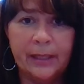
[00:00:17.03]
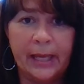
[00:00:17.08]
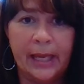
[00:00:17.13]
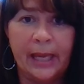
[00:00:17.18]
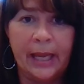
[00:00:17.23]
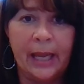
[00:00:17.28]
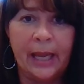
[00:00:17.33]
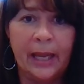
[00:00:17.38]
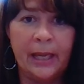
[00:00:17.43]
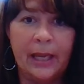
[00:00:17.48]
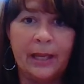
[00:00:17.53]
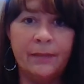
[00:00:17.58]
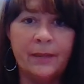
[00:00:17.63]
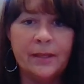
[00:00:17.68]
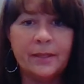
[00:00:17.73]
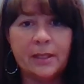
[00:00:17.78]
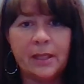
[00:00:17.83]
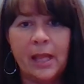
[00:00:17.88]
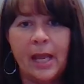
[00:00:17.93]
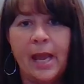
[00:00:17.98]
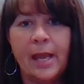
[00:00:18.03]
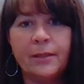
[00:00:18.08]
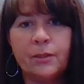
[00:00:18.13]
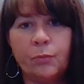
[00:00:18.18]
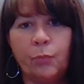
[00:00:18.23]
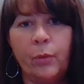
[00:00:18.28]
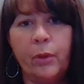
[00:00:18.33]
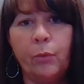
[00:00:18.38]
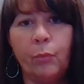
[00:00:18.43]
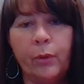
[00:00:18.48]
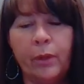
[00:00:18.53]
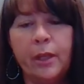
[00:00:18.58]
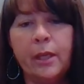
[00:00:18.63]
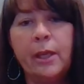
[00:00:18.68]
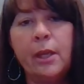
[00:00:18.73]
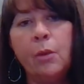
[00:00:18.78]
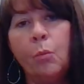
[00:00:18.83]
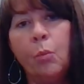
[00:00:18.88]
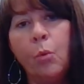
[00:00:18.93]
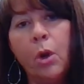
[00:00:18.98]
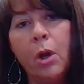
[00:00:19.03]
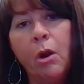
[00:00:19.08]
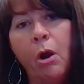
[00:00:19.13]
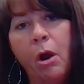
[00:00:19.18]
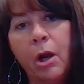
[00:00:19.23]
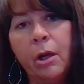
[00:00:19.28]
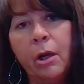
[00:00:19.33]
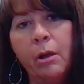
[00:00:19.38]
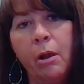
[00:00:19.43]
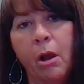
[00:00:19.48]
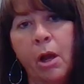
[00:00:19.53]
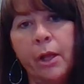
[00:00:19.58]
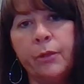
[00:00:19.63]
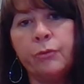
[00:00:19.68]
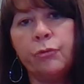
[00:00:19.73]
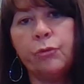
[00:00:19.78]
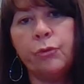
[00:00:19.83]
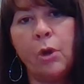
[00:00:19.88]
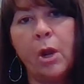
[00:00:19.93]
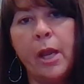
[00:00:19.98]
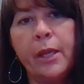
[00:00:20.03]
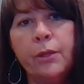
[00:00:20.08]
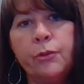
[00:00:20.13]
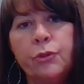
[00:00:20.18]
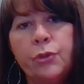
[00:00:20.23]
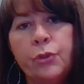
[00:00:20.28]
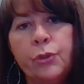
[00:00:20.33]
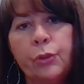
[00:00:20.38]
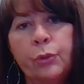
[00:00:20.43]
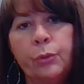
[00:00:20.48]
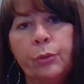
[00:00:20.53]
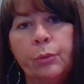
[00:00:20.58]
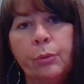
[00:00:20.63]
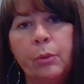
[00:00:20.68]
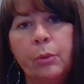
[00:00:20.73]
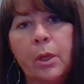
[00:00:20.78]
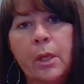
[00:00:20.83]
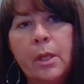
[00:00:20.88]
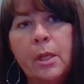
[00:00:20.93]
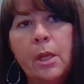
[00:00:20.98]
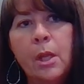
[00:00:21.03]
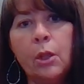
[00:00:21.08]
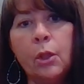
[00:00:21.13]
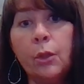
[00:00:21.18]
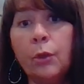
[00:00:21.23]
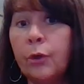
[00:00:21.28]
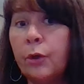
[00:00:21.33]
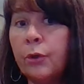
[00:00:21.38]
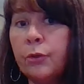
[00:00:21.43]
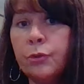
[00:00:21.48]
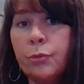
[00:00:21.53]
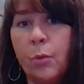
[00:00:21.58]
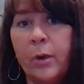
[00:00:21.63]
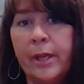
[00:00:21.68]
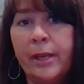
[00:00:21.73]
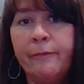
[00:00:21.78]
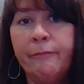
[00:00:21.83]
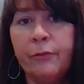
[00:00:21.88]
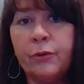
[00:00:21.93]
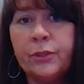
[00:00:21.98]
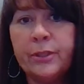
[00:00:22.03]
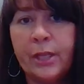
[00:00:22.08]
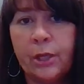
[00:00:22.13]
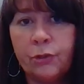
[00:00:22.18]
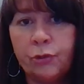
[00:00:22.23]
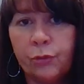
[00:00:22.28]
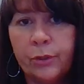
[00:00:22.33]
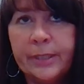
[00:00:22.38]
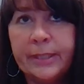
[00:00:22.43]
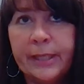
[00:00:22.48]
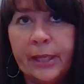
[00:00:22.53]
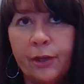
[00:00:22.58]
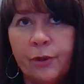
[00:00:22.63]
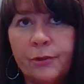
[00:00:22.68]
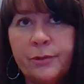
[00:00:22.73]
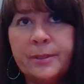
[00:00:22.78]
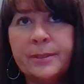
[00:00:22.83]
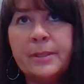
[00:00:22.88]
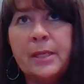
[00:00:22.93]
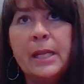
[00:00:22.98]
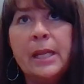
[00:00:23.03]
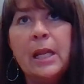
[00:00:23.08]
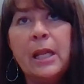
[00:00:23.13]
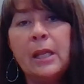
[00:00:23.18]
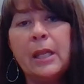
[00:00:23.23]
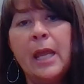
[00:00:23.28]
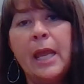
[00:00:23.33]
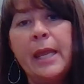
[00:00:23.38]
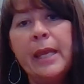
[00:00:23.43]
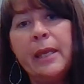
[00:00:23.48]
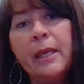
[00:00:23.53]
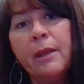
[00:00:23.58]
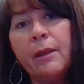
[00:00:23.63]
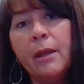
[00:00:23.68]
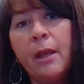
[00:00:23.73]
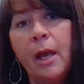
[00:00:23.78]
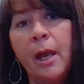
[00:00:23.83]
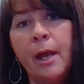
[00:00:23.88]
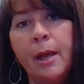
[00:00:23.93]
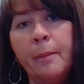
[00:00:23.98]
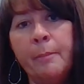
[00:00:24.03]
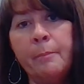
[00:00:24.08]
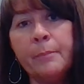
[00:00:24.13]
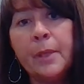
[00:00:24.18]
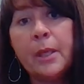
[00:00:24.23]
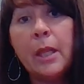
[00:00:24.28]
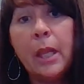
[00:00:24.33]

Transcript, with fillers: and in this class, we really work hard on trying to learn 21st century skills like um,